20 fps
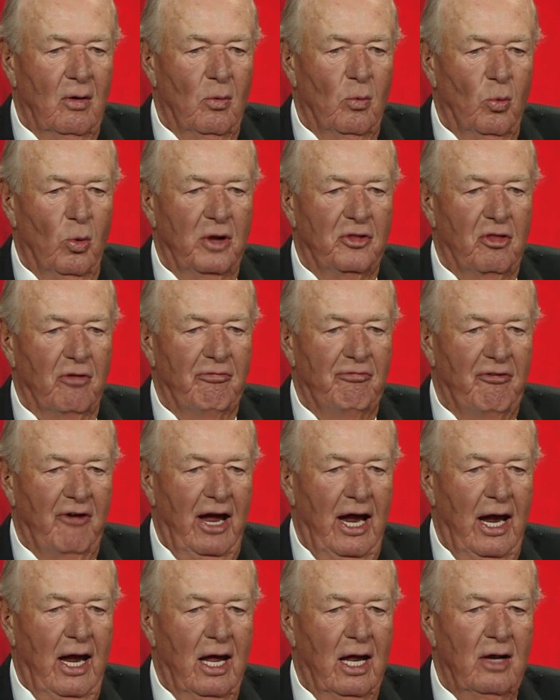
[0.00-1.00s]
with the
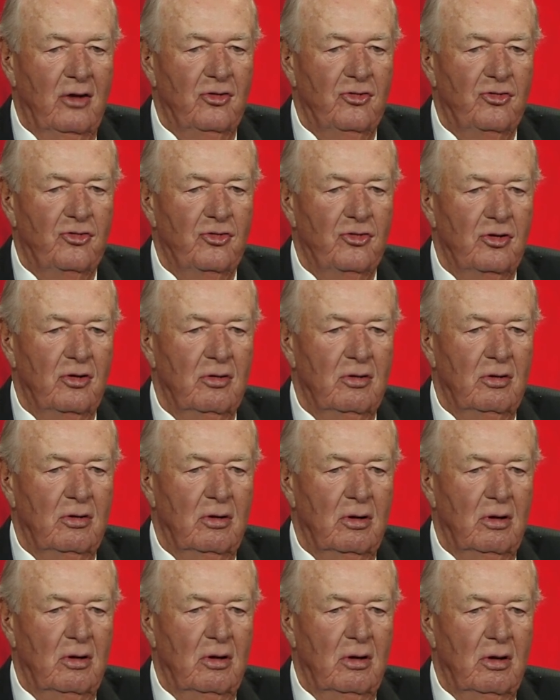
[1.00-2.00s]
fans
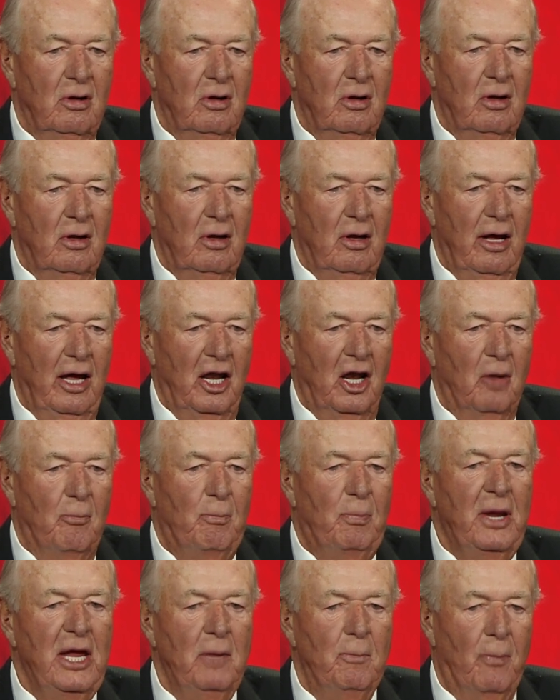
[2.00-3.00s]
and the
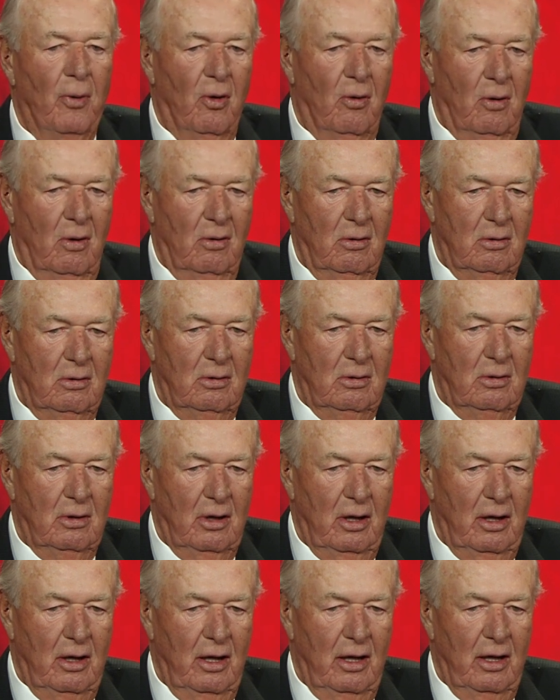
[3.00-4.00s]
people
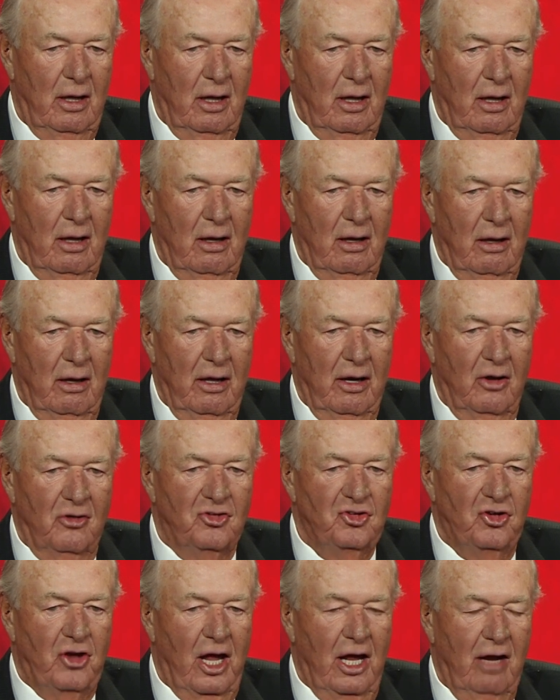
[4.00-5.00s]
in the
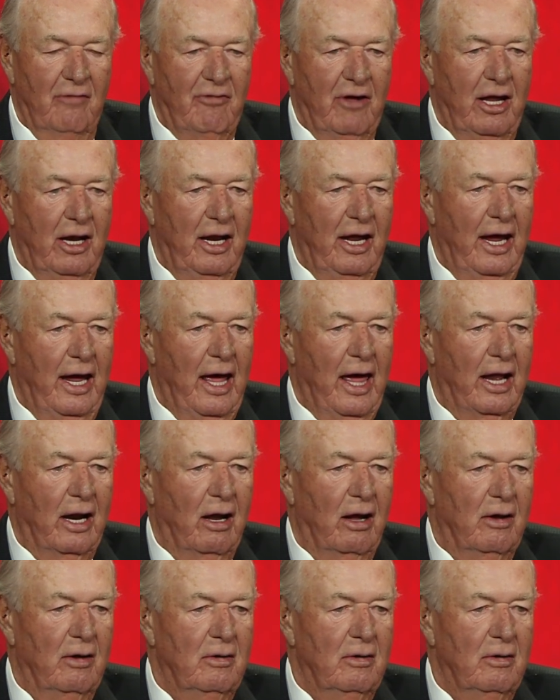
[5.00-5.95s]
state of Indiana.